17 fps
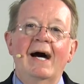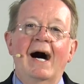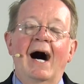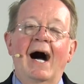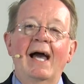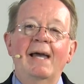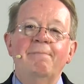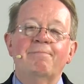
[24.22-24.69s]

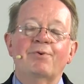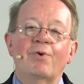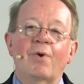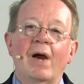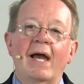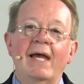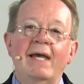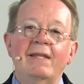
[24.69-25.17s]
I
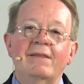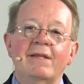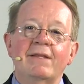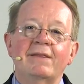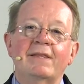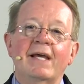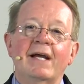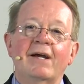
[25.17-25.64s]
pray
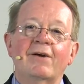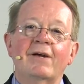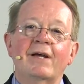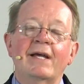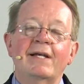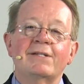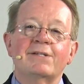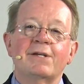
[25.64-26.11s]
that there
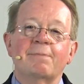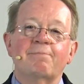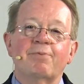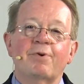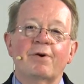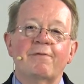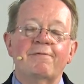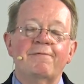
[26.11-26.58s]
is a
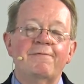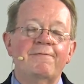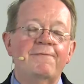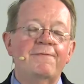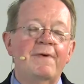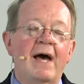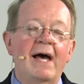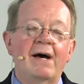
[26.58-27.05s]

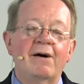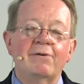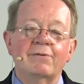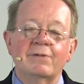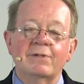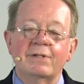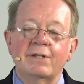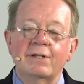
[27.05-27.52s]

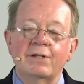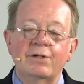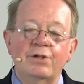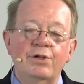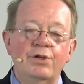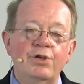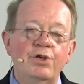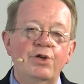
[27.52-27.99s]
profound
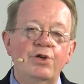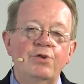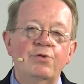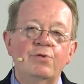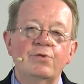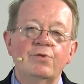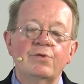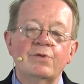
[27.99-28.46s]

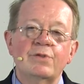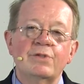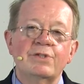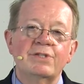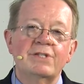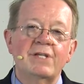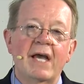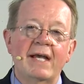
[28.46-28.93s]
new
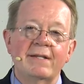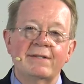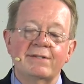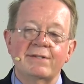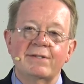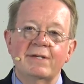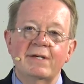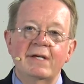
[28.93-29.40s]

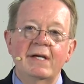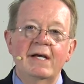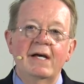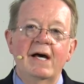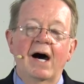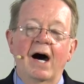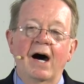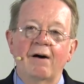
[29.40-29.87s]
sense
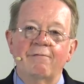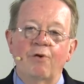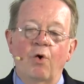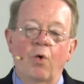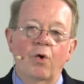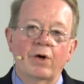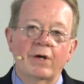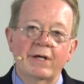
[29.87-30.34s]
of
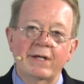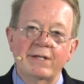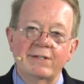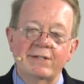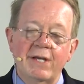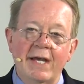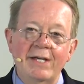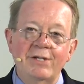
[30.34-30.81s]

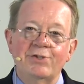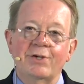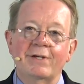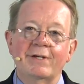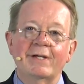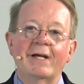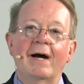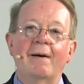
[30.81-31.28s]

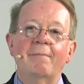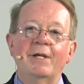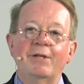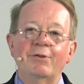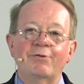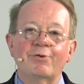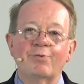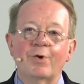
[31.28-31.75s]
organization
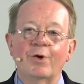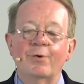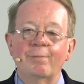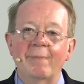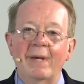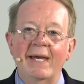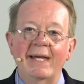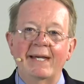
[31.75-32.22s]
coming through
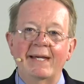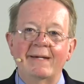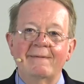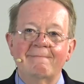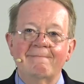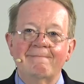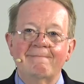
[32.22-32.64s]
me.